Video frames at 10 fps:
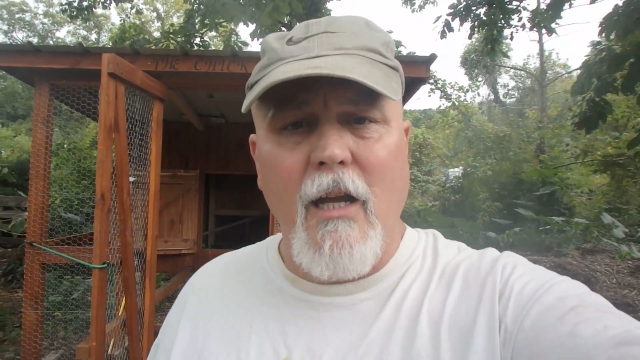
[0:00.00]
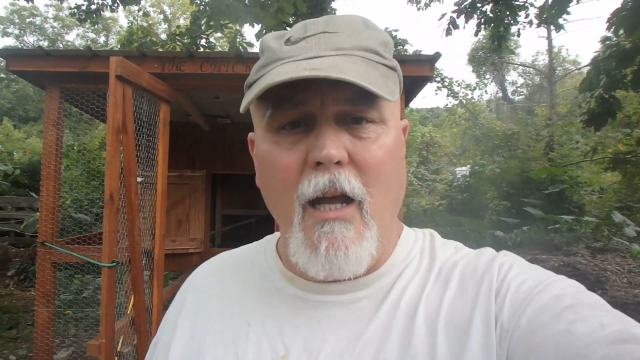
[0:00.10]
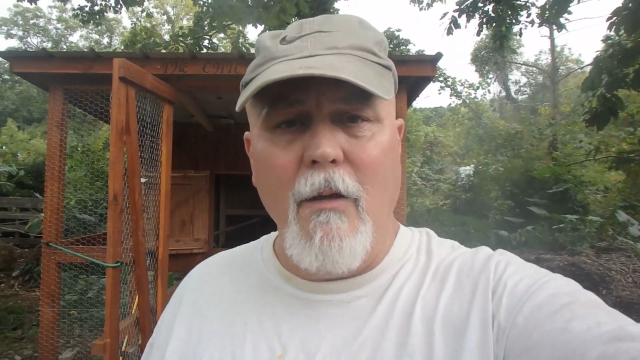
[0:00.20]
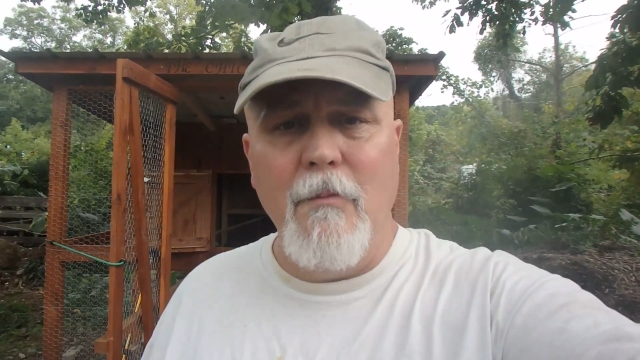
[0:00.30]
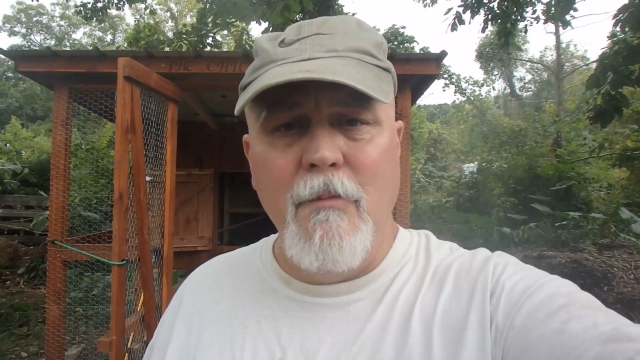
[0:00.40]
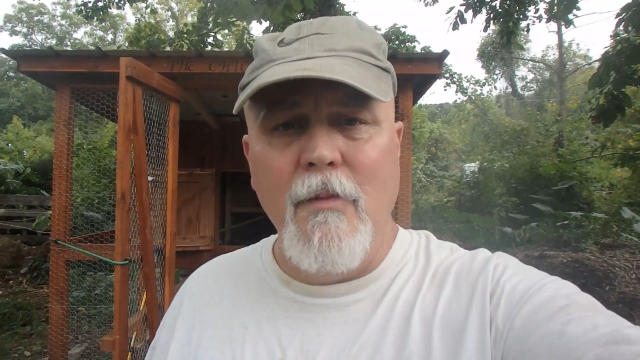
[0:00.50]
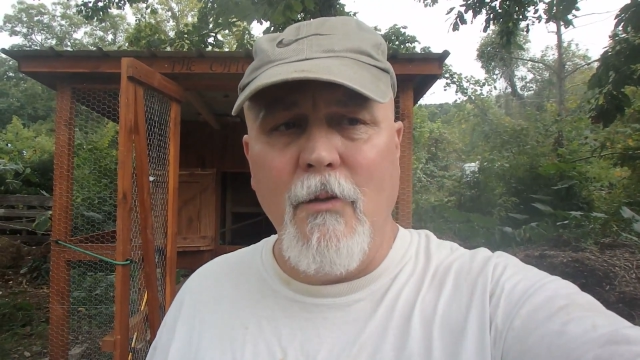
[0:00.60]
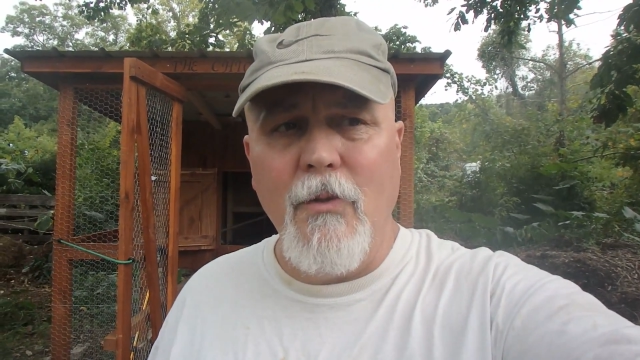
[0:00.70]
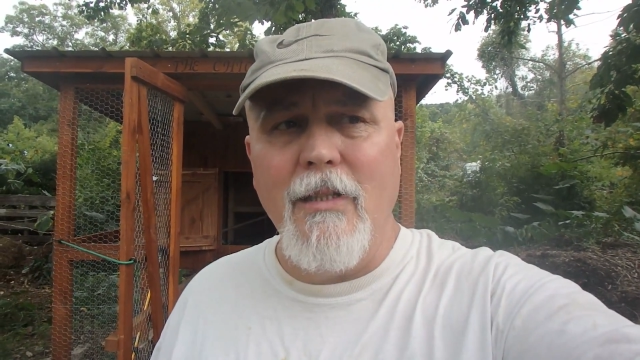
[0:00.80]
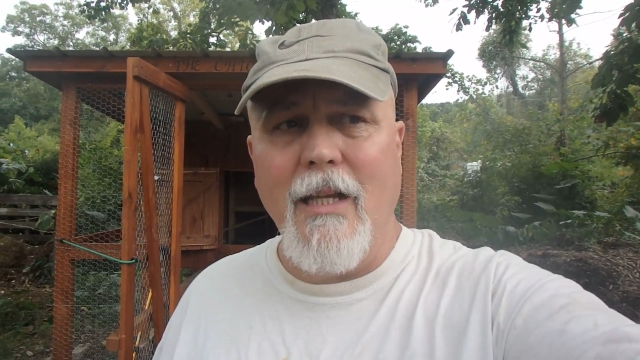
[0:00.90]
and
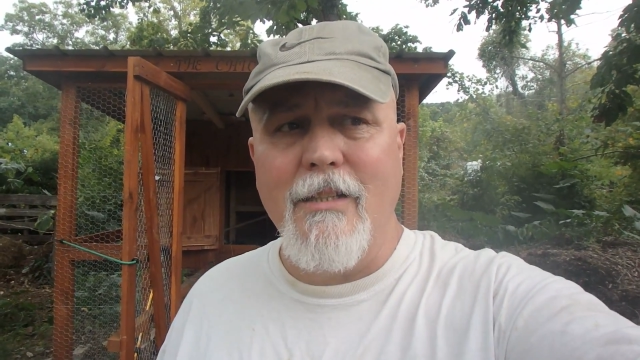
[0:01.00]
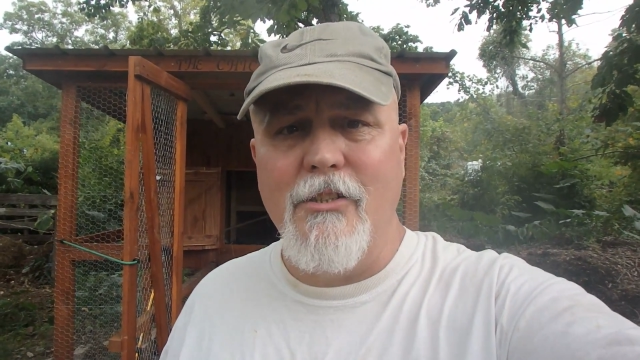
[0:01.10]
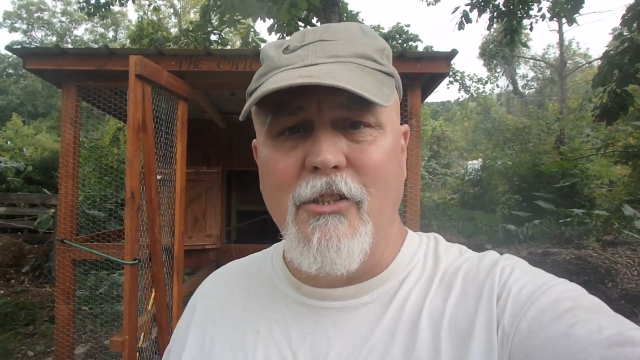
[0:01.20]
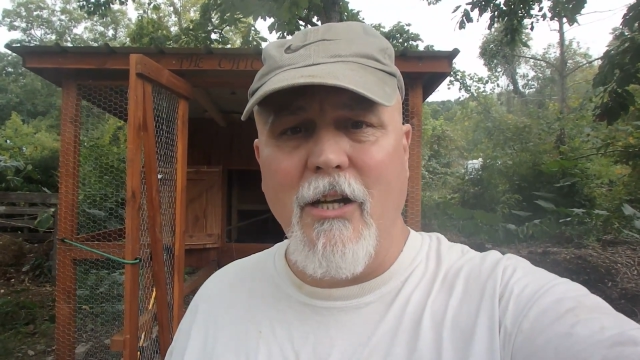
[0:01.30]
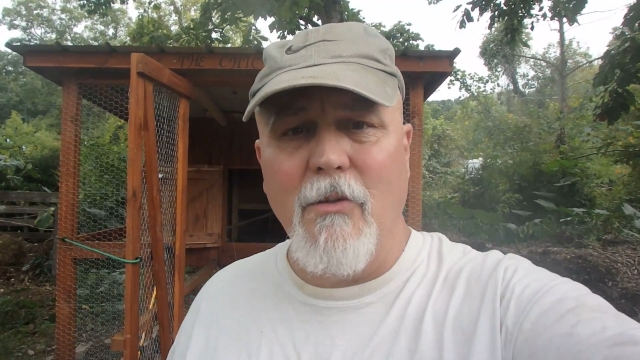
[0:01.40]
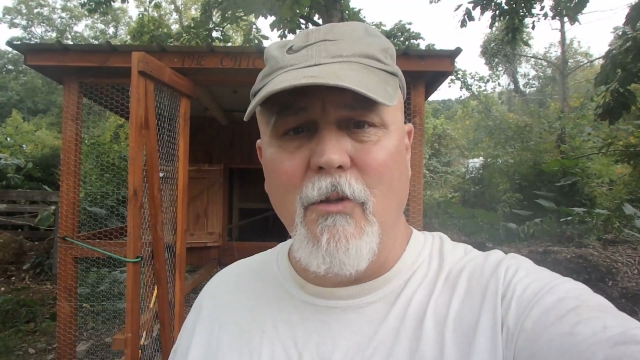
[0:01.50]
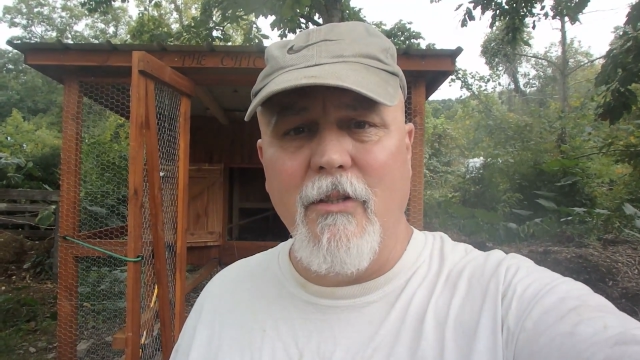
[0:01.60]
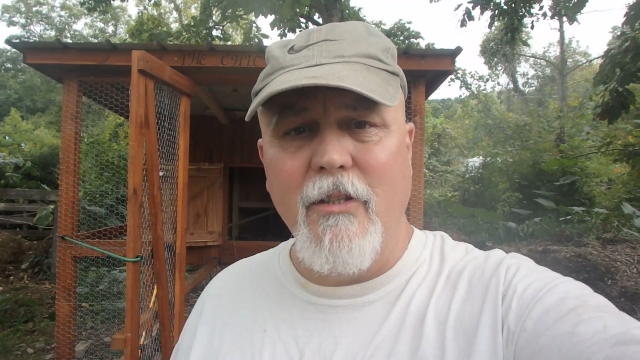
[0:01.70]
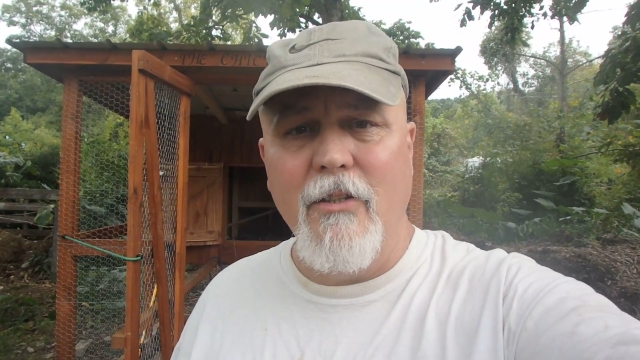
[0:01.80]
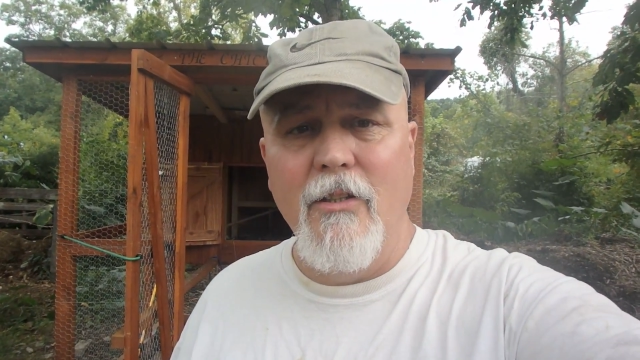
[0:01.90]
we'd like to share it
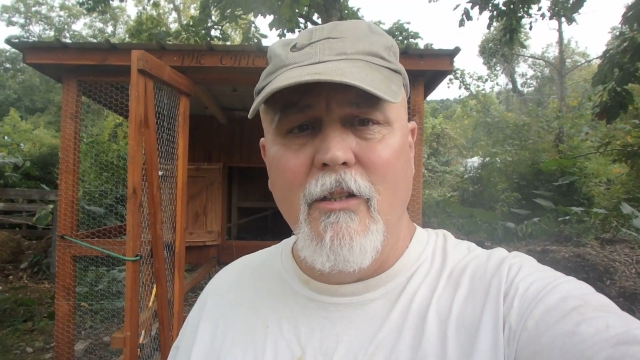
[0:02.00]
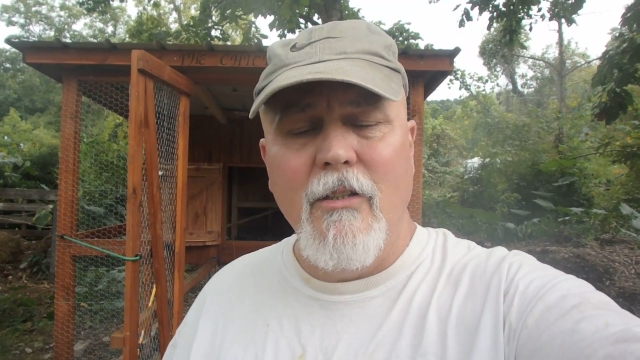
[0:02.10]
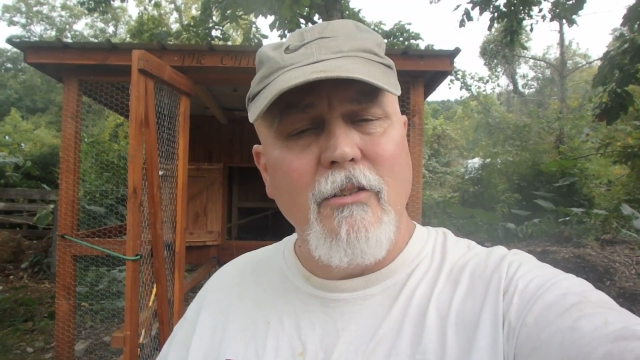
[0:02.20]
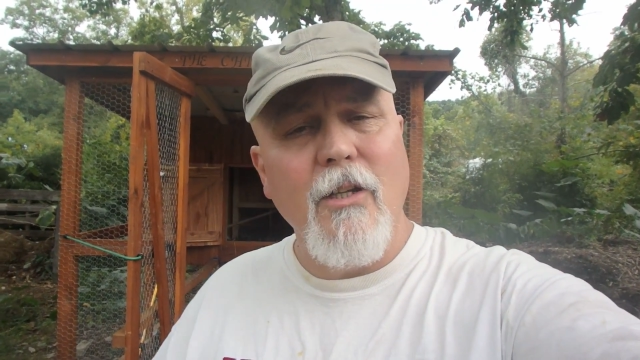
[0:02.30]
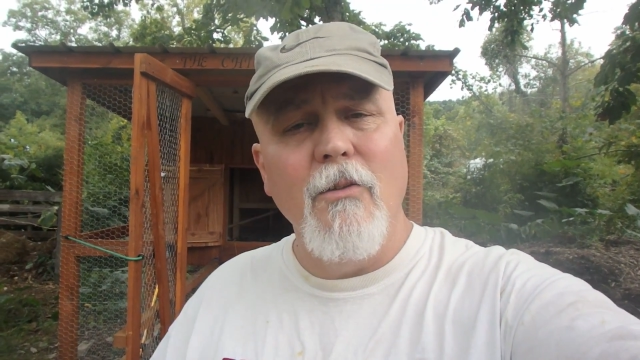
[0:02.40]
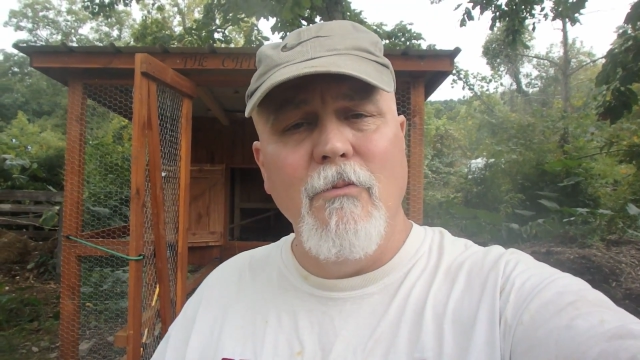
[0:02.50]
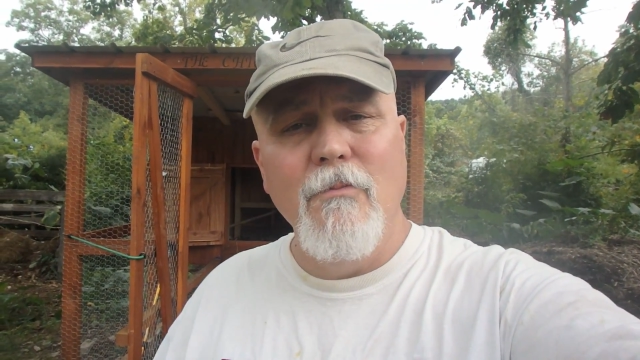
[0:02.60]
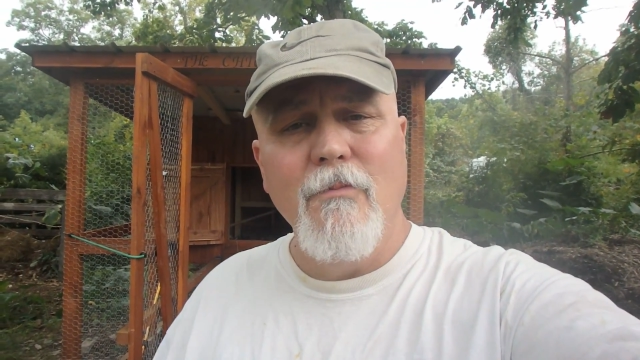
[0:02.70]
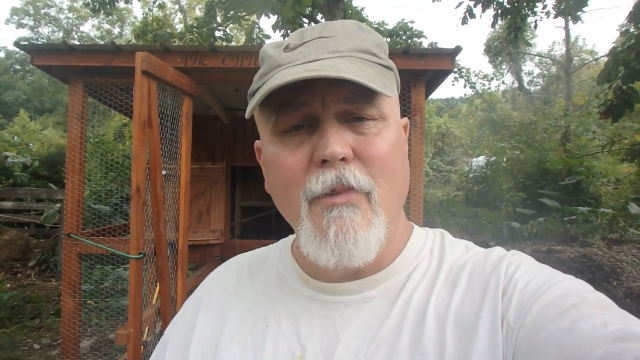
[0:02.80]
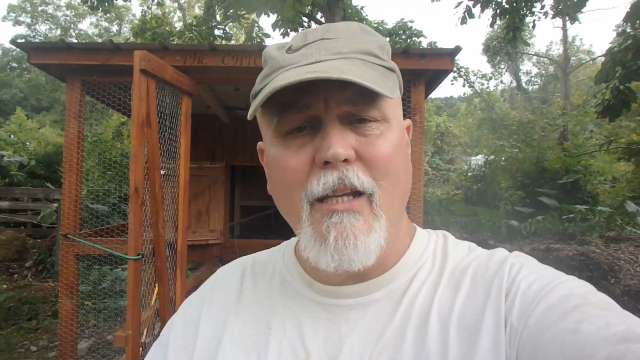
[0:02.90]
with you. So
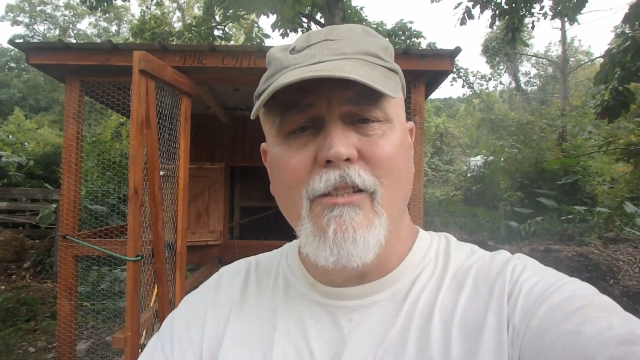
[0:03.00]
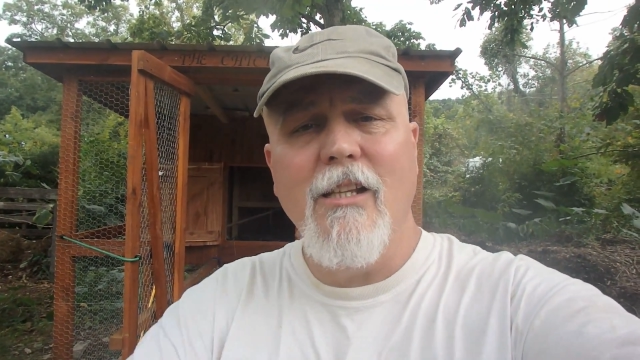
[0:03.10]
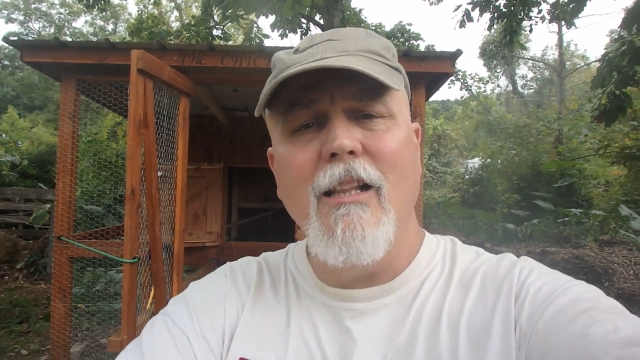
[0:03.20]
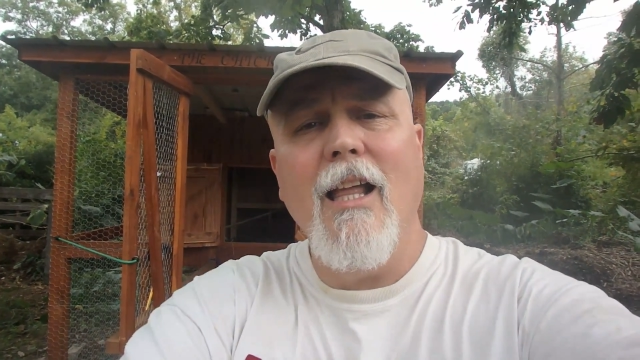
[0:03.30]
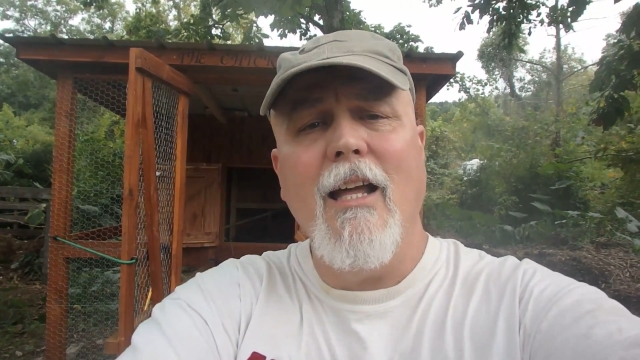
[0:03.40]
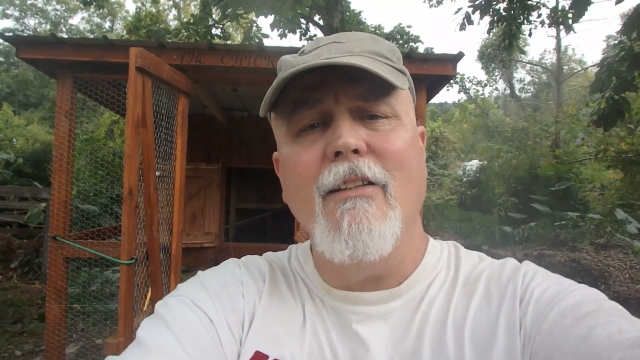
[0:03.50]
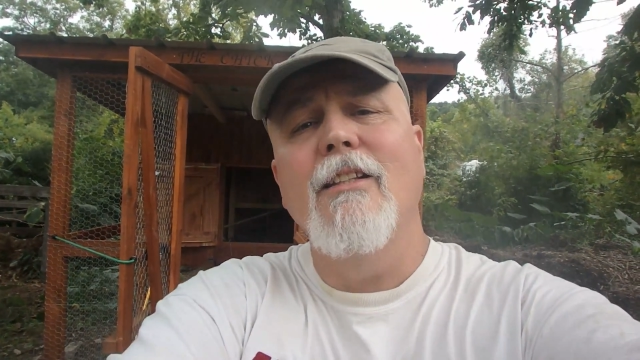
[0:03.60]
thanks a lot.